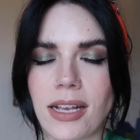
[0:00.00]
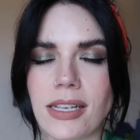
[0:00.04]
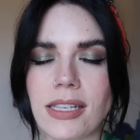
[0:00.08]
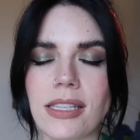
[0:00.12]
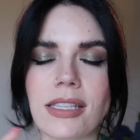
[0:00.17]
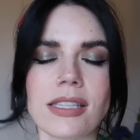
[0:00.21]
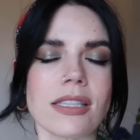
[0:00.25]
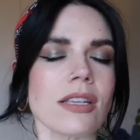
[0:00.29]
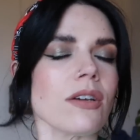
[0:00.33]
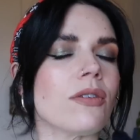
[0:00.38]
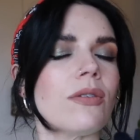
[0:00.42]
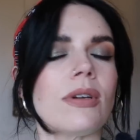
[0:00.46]

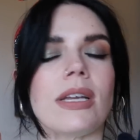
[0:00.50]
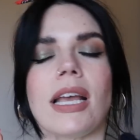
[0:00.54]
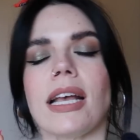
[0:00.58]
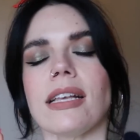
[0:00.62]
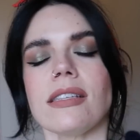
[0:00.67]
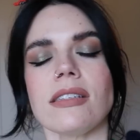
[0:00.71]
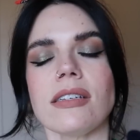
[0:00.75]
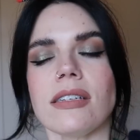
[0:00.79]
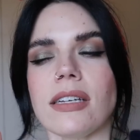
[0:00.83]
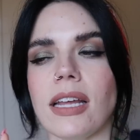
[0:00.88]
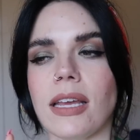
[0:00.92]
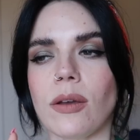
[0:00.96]
So
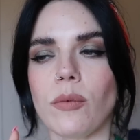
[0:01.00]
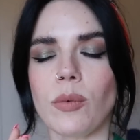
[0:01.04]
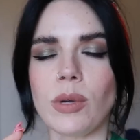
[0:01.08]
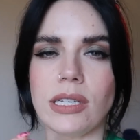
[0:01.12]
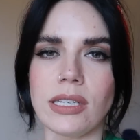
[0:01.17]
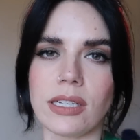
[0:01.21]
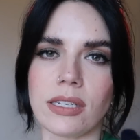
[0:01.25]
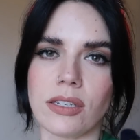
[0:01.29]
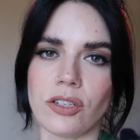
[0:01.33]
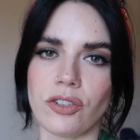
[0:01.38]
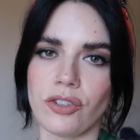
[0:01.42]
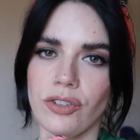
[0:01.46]
yesterday we
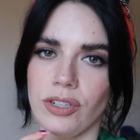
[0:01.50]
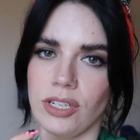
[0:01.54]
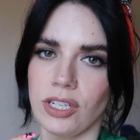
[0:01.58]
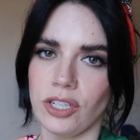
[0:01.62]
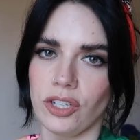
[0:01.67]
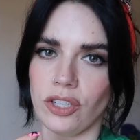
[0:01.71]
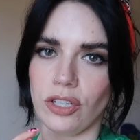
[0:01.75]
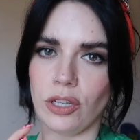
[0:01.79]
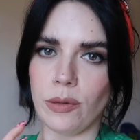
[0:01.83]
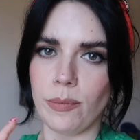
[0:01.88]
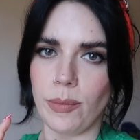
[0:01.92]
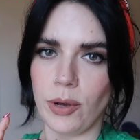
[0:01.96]
did
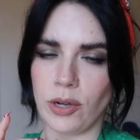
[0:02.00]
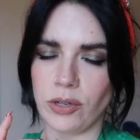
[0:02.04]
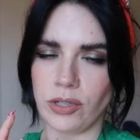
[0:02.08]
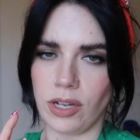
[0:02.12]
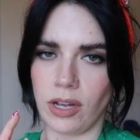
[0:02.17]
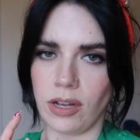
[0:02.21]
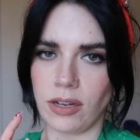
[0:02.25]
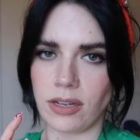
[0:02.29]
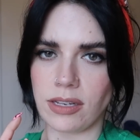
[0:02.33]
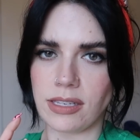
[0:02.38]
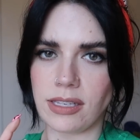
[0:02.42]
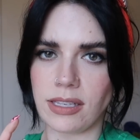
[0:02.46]
traditional
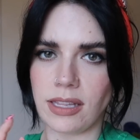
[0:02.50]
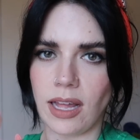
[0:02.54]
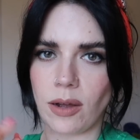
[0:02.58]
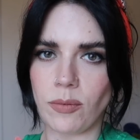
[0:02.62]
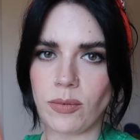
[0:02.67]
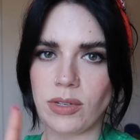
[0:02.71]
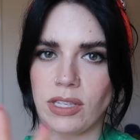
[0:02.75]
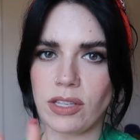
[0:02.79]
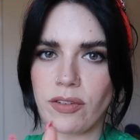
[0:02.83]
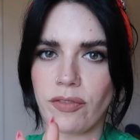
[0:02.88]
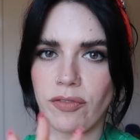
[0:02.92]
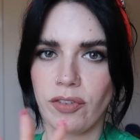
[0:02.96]
Botox. That
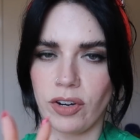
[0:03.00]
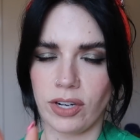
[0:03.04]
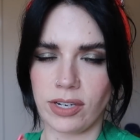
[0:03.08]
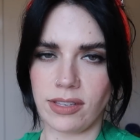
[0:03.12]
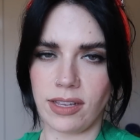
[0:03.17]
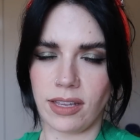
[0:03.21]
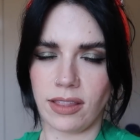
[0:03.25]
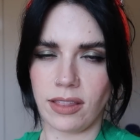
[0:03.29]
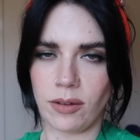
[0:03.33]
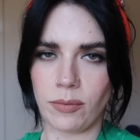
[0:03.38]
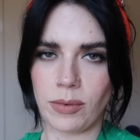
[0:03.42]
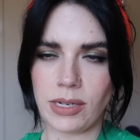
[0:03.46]
was the first
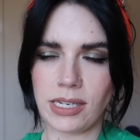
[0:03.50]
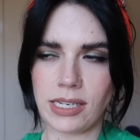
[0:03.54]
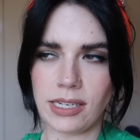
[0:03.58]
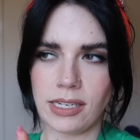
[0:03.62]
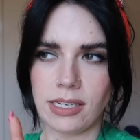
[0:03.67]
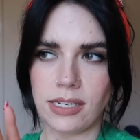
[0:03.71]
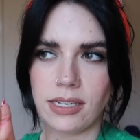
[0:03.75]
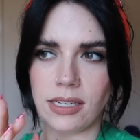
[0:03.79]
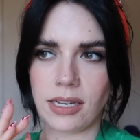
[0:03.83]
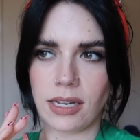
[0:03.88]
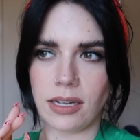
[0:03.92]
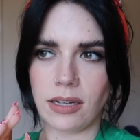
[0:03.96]
thing that we
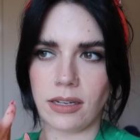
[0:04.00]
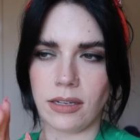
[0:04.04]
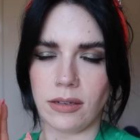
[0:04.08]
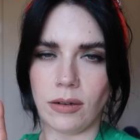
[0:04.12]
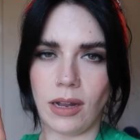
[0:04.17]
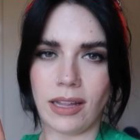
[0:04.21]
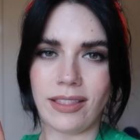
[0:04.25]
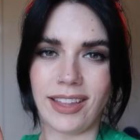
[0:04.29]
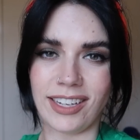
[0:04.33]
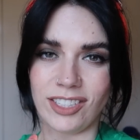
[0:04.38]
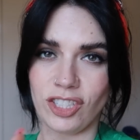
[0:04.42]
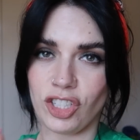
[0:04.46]
did,
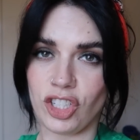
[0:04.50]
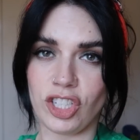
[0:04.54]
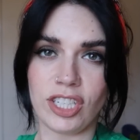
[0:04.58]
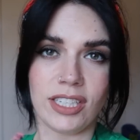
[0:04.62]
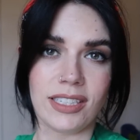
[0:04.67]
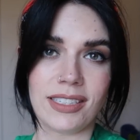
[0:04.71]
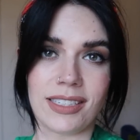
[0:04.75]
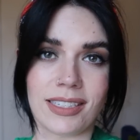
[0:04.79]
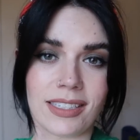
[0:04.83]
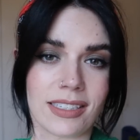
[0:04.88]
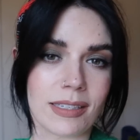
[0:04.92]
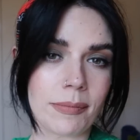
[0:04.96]
that she
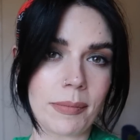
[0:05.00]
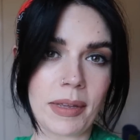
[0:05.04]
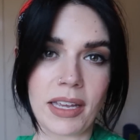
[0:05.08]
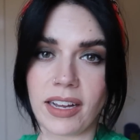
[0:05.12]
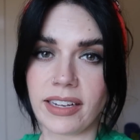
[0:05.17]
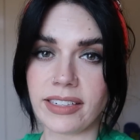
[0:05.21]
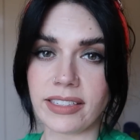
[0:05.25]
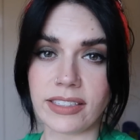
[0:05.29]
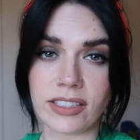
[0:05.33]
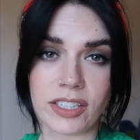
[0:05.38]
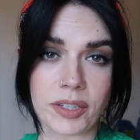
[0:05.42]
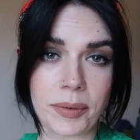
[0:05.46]
did to me.
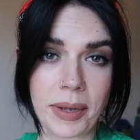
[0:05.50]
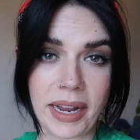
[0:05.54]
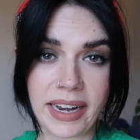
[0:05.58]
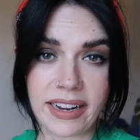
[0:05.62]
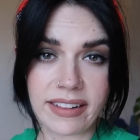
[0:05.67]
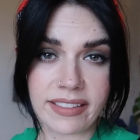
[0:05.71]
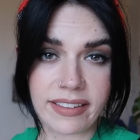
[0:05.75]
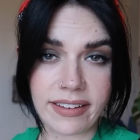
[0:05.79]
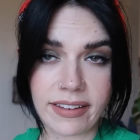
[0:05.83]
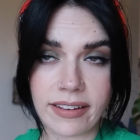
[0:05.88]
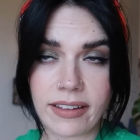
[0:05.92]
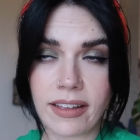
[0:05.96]
I didn't do
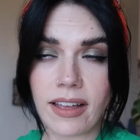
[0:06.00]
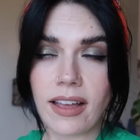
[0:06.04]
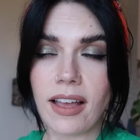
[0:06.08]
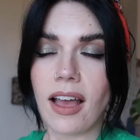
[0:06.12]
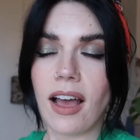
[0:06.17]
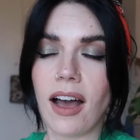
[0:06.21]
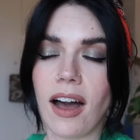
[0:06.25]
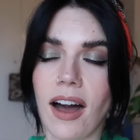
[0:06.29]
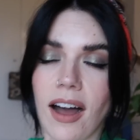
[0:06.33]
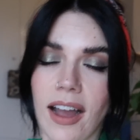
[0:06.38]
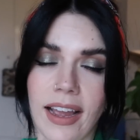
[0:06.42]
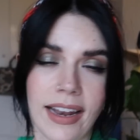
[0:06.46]
anything.
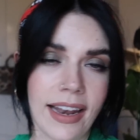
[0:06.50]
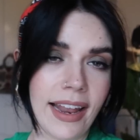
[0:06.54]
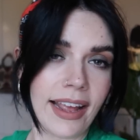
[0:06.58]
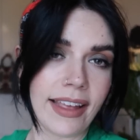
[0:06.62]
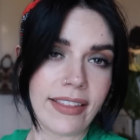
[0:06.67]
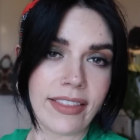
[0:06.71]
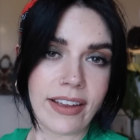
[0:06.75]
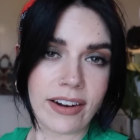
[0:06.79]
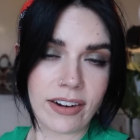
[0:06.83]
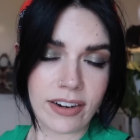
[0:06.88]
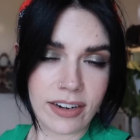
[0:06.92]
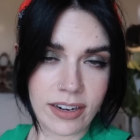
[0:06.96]
I lay
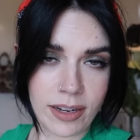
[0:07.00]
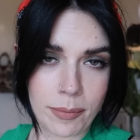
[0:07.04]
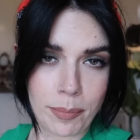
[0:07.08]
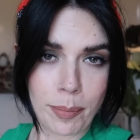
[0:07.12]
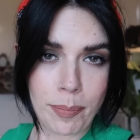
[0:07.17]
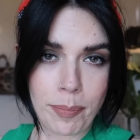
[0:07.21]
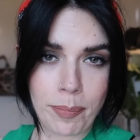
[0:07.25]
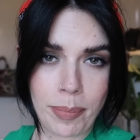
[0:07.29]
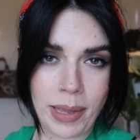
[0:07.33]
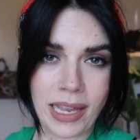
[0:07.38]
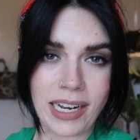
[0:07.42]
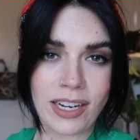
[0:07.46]
there and got
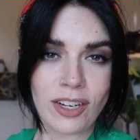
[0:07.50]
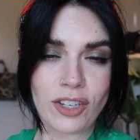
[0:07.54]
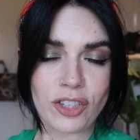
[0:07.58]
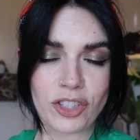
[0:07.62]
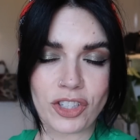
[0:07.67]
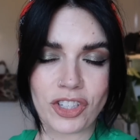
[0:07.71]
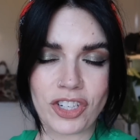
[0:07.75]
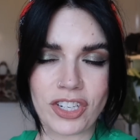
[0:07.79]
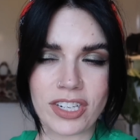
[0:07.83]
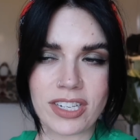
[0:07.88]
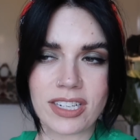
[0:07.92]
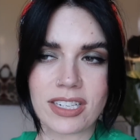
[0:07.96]

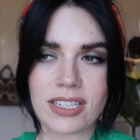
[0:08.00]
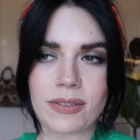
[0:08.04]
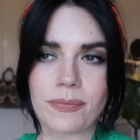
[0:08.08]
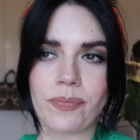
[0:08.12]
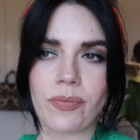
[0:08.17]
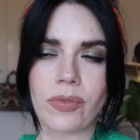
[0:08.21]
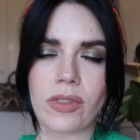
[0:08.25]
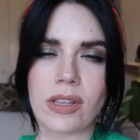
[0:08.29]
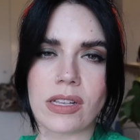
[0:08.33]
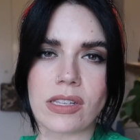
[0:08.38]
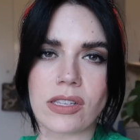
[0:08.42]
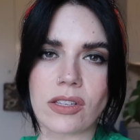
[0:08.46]
pincushioned.
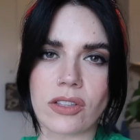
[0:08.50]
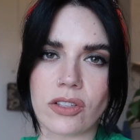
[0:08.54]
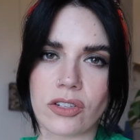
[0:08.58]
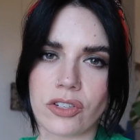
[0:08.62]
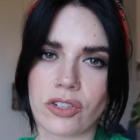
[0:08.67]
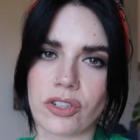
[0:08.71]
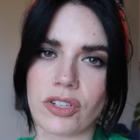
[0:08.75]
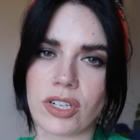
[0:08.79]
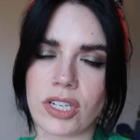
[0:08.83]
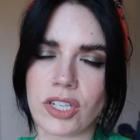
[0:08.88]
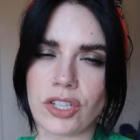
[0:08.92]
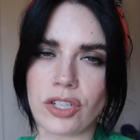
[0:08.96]
So the
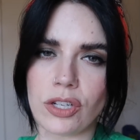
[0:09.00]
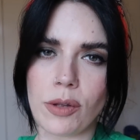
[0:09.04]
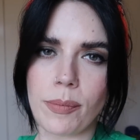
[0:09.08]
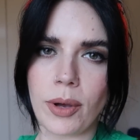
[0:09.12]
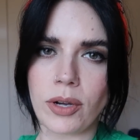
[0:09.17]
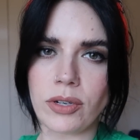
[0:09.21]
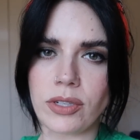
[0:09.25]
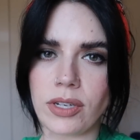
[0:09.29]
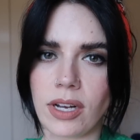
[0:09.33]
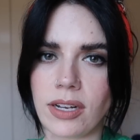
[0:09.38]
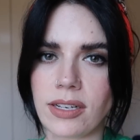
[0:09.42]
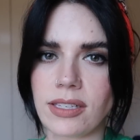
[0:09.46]
traditional
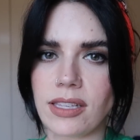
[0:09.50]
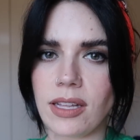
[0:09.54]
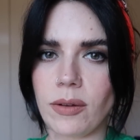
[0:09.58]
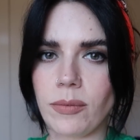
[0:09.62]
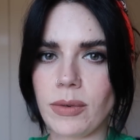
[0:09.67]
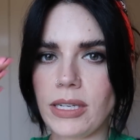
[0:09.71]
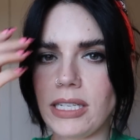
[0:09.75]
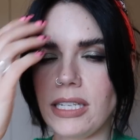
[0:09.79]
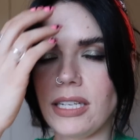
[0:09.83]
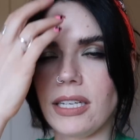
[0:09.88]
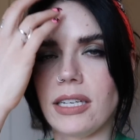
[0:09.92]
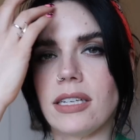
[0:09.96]
Botox that
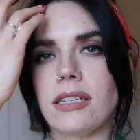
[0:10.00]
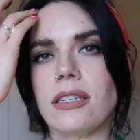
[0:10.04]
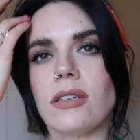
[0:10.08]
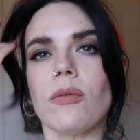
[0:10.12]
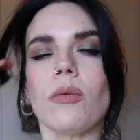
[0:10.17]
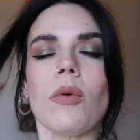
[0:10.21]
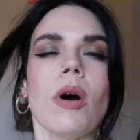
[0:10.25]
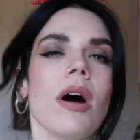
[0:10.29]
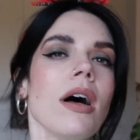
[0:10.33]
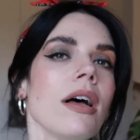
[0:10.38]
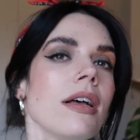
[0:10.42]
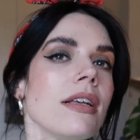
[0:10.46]
we did
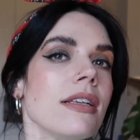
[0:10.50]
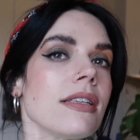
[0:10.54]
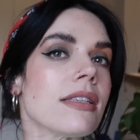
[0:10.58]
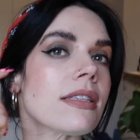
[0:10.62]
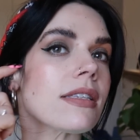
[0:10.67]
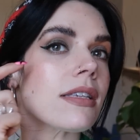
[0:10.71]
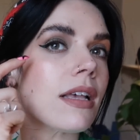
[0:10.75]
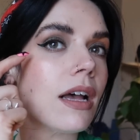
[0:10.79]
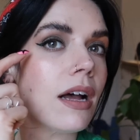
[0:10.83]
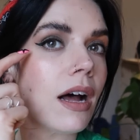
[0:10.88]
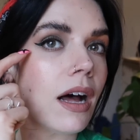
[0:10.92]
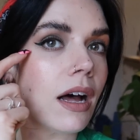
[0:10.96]

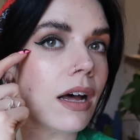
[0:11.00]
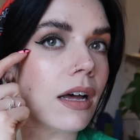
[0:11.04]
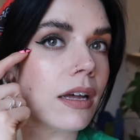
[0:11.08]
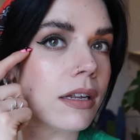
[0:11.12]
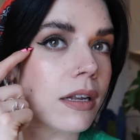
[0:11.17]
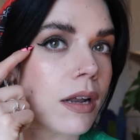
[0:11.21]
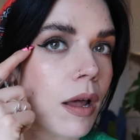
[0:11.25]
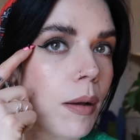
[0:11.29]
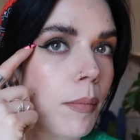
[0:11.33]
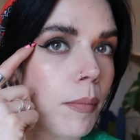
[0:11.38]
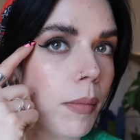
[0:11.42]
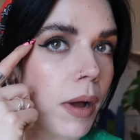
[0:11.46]
was
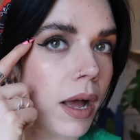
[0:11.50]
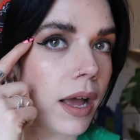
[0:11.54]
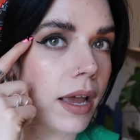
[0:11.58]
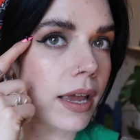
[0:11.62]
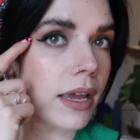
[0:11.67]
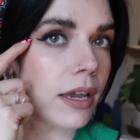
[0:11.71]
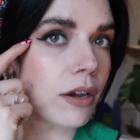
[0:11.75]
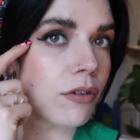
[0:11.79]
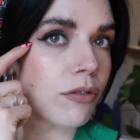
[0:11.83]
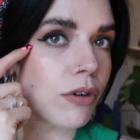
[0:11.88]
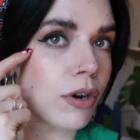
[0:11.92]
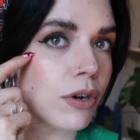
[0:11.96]
on
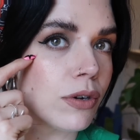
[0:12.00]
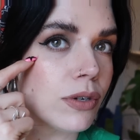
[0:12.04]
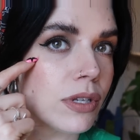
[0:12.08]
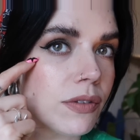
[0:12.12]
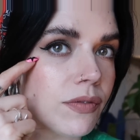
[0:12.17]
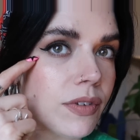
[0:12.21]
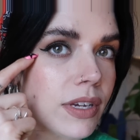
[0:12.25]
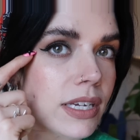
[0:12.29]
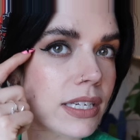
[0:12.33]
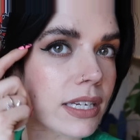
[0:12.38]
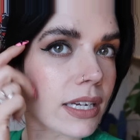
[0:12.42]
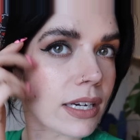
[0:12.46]
my crow's
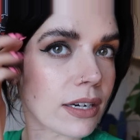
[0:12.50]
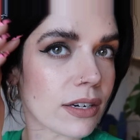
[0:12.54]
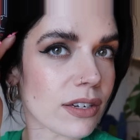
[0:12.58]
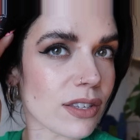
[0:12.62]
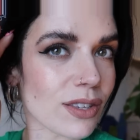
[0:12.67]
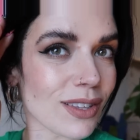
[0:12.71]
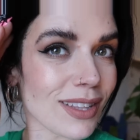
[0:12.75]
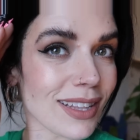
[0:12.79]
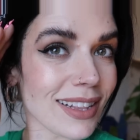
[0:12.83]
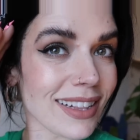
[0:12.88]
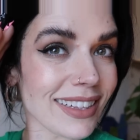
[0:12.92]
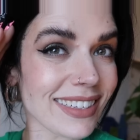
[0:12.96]
feet here,
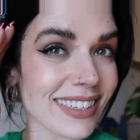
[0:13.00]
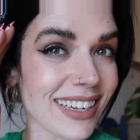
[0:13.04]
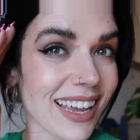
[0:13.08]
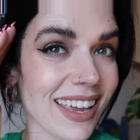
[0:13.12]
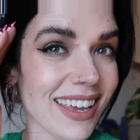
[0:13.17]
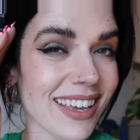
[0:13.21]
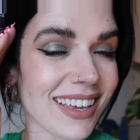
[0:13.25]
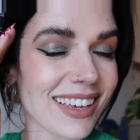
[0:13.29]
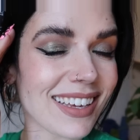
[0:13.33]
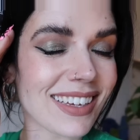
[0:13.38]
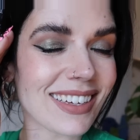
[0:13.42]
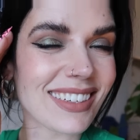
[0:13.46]
so it'll
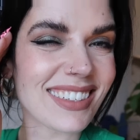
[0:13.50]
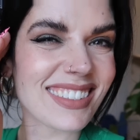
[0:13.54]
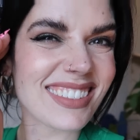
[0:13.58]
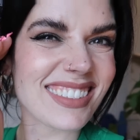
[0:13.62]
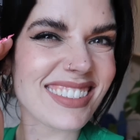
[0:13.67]
take,